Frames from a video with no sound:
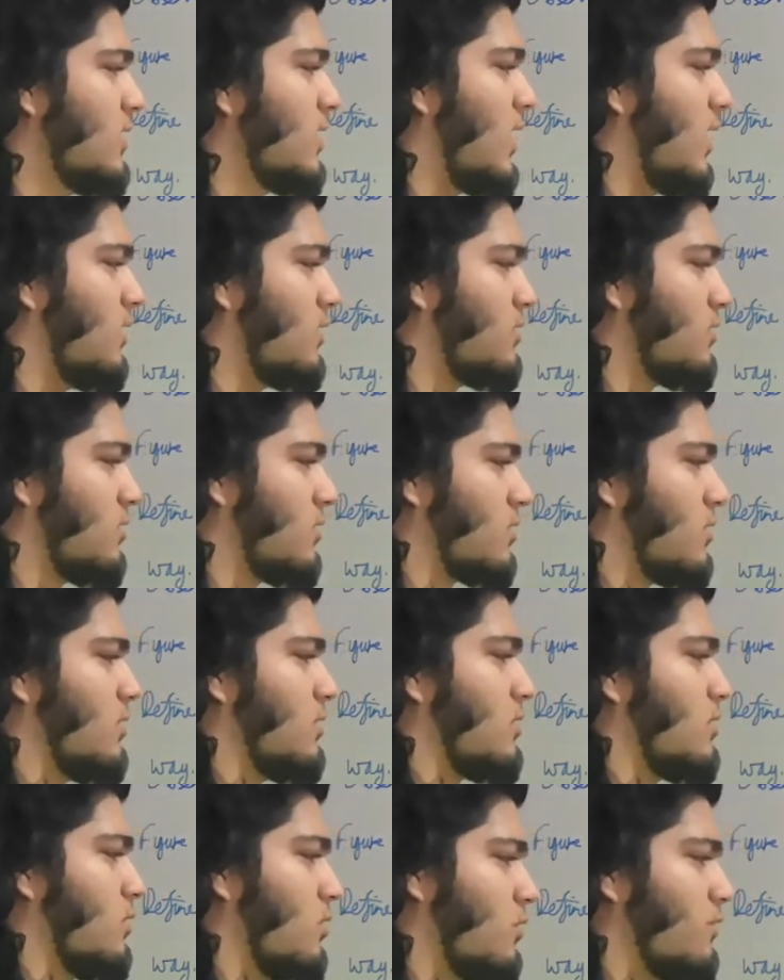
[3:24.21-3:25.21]
how to
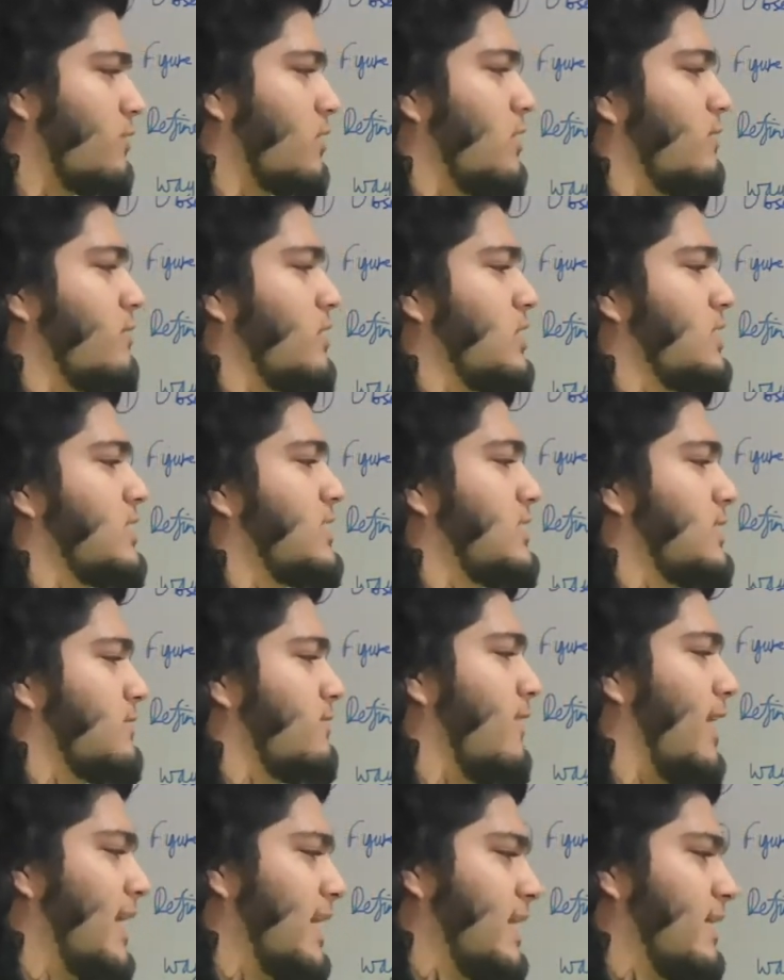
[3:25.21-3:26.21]
go from this
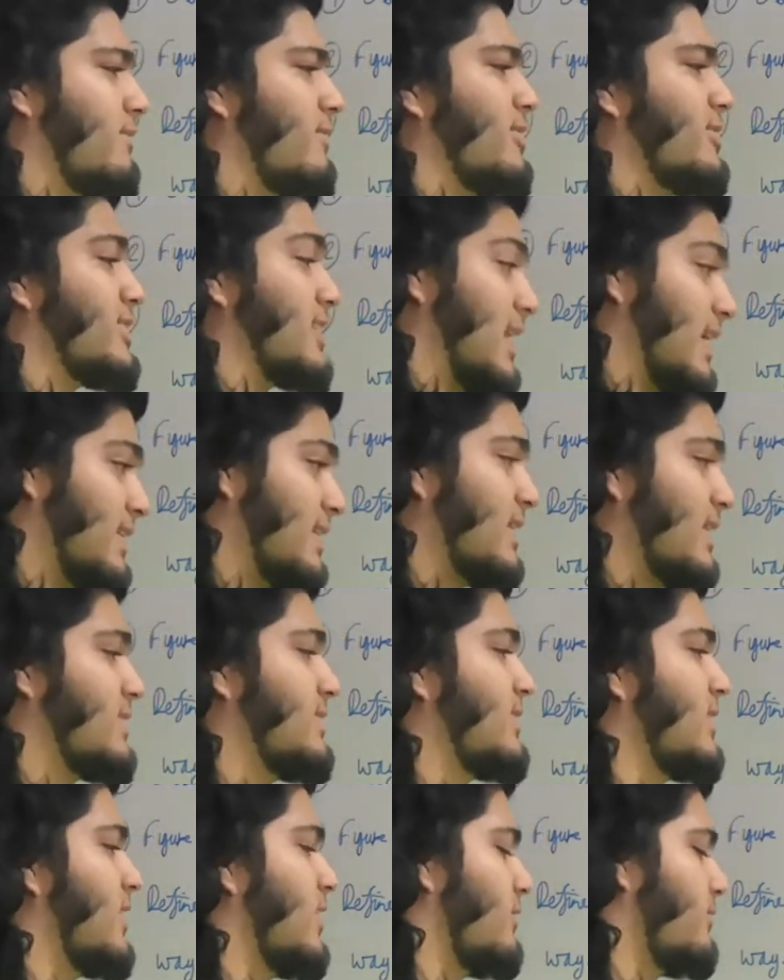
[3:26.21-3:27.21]
y equals sine x
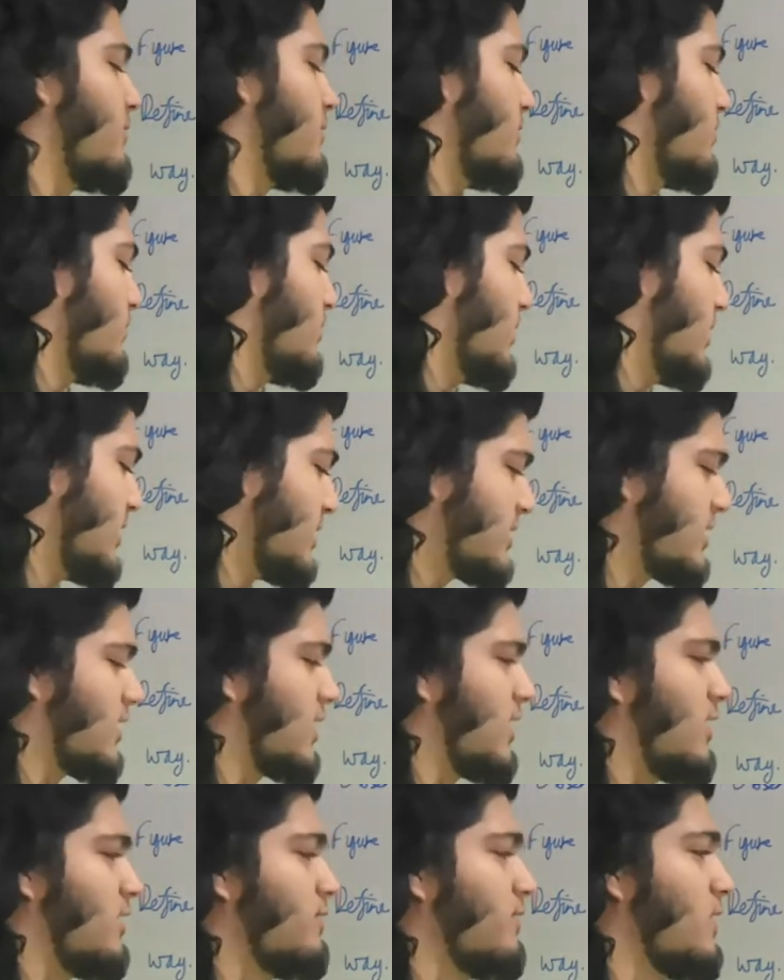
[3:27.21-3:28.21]
graph to this
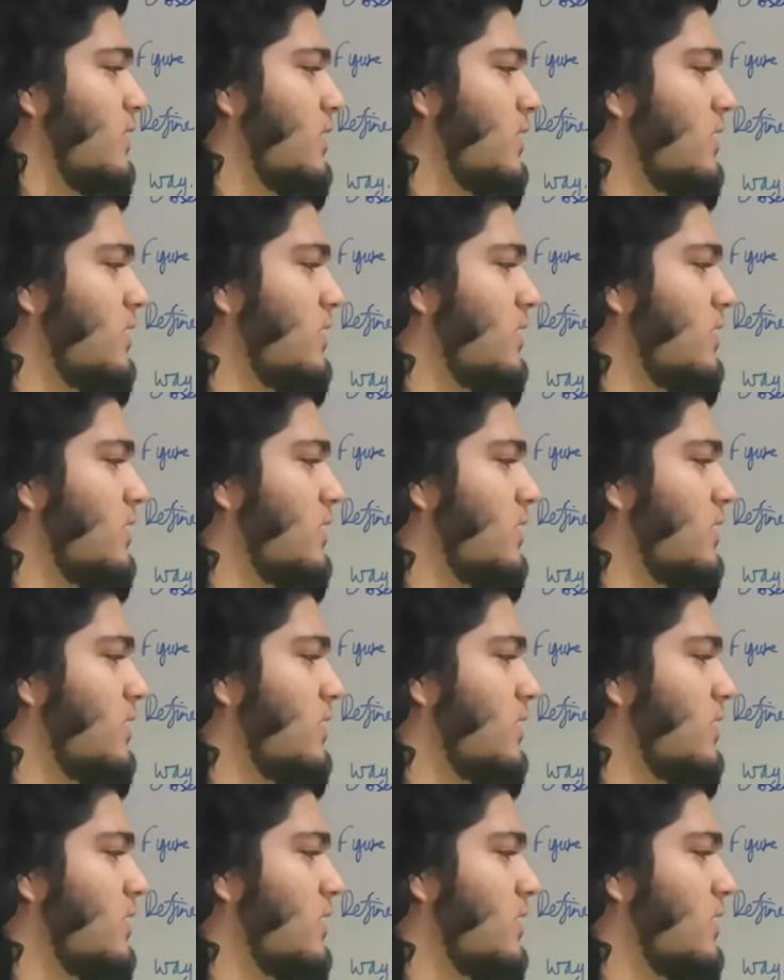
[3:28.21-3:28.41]
graph,